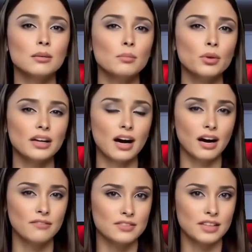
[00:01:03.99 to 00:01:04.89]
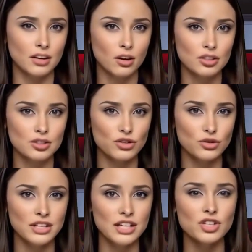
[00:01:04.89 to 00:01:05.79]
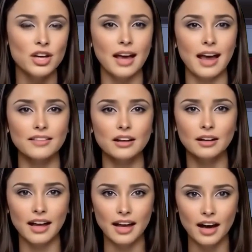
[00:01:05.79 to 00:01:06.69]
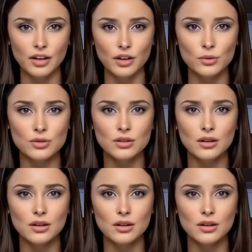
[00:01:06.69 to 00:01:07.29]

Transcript: More than half say colleges should teach ethical AI use,